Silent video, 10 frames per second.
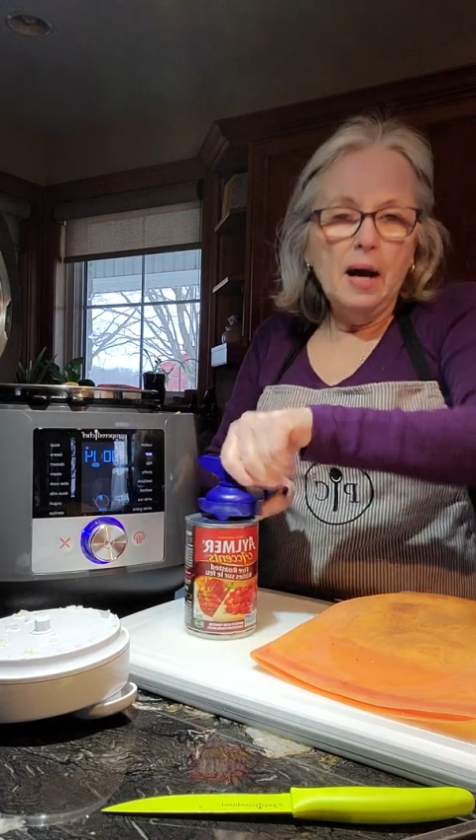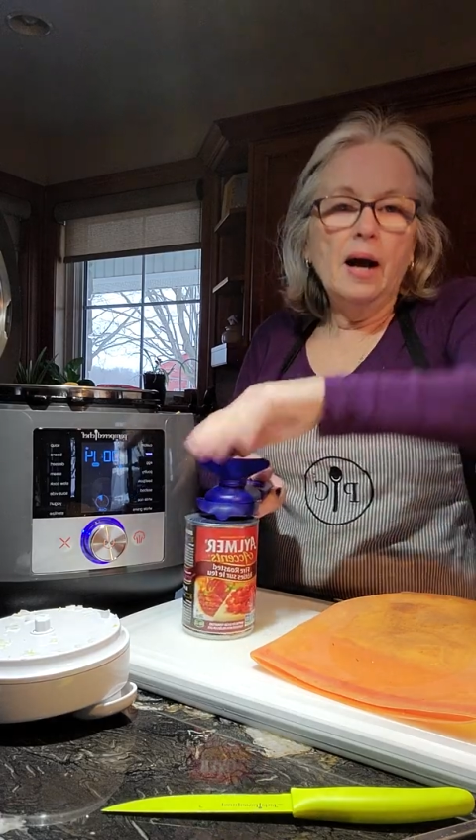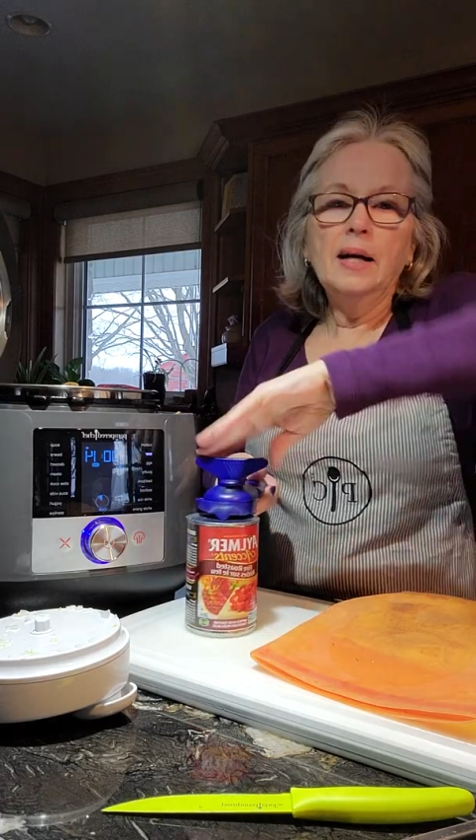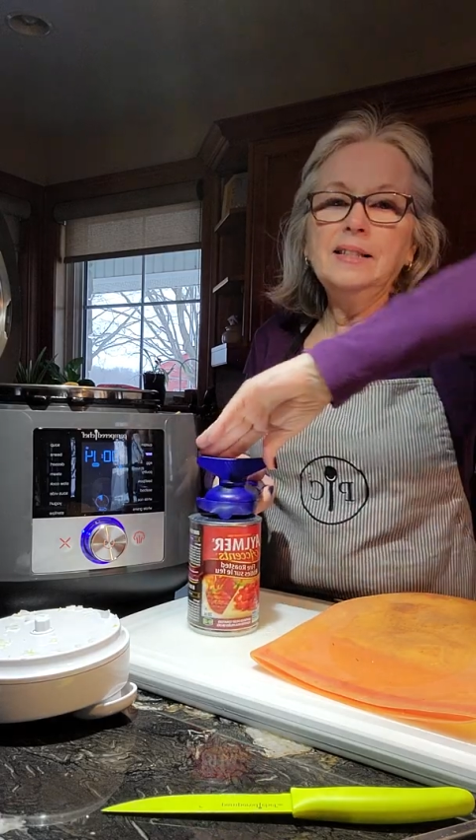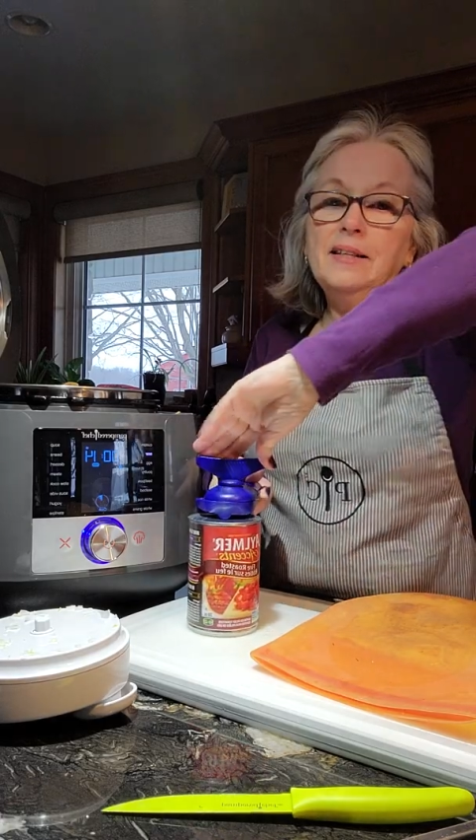
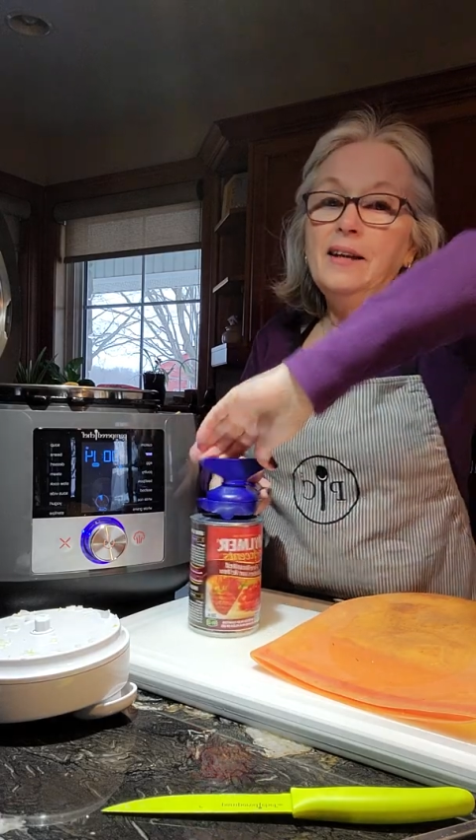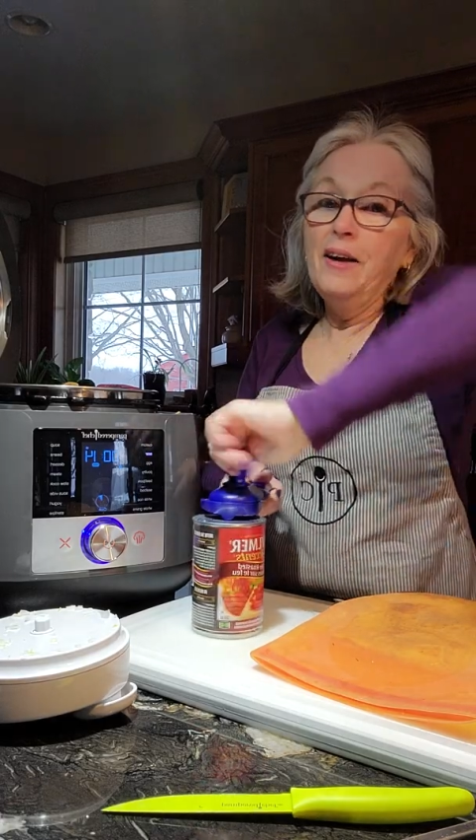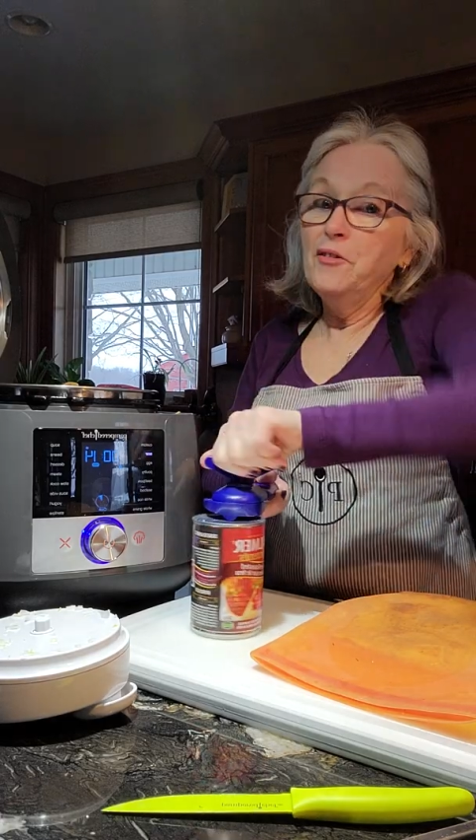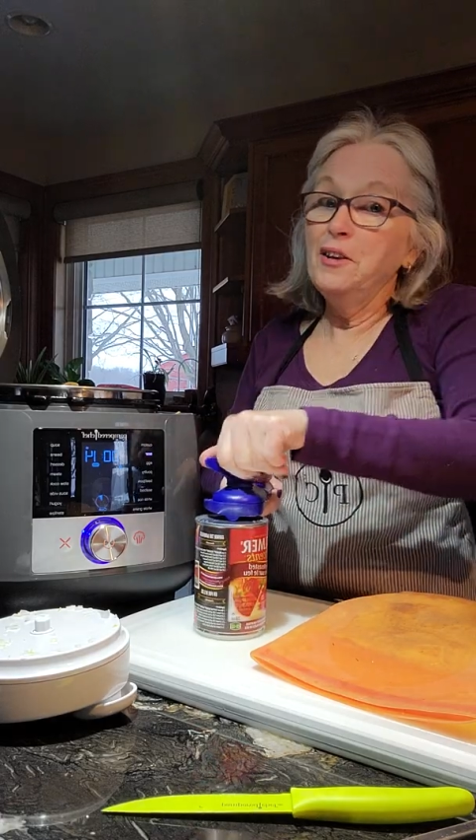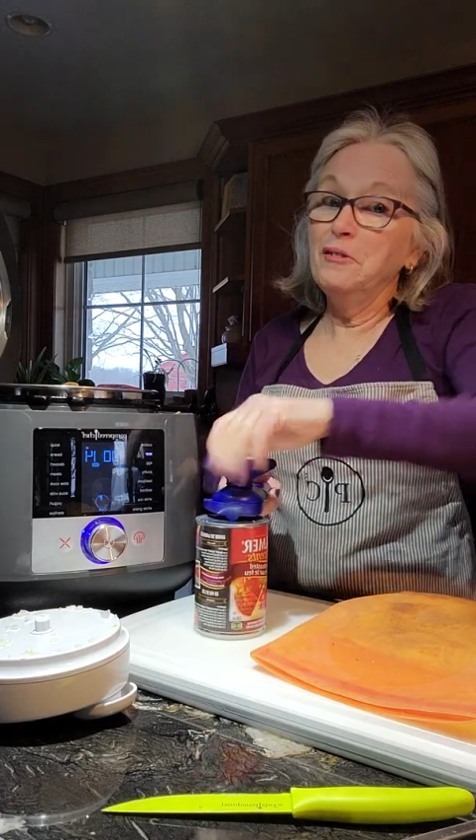I didn't
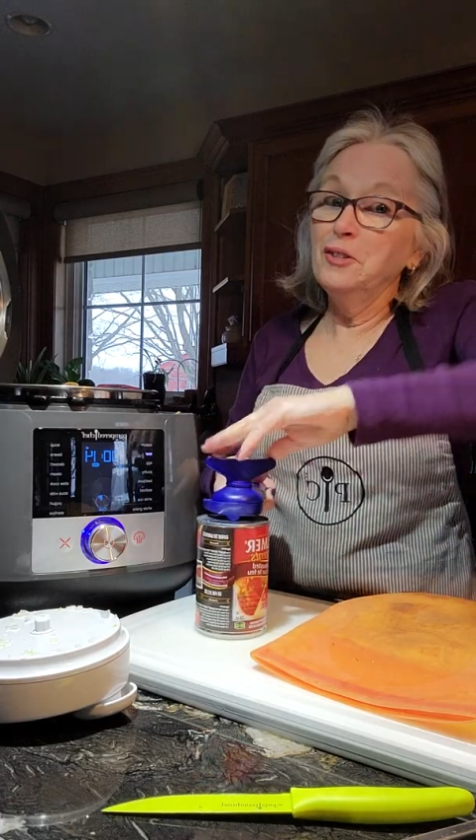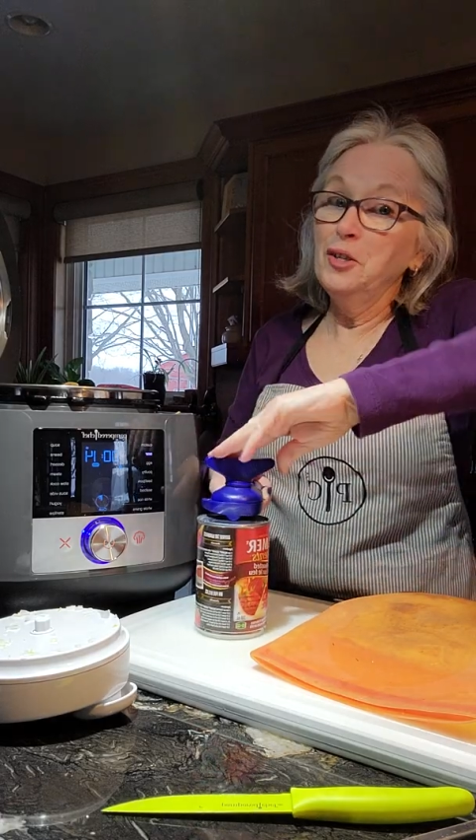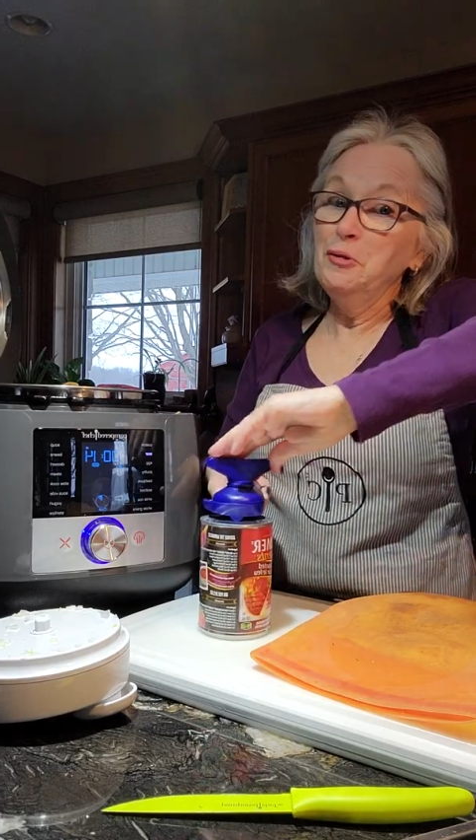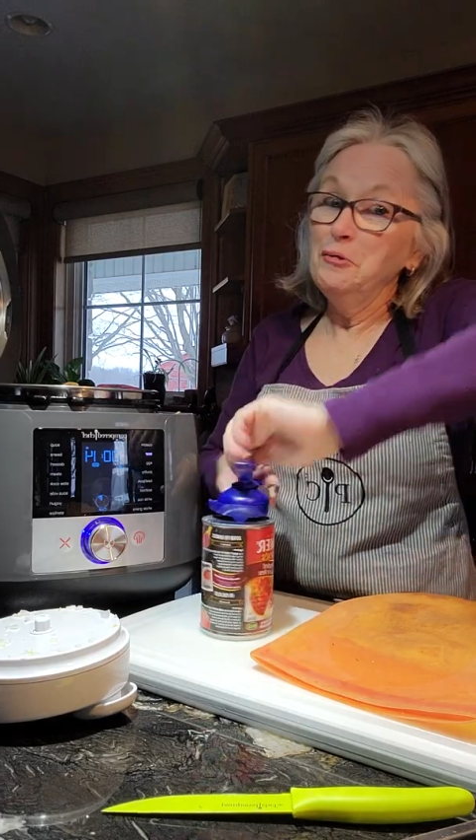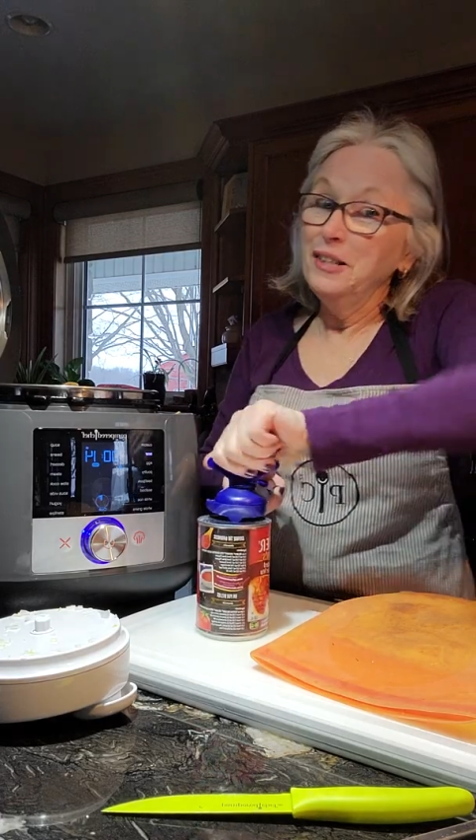have enough to do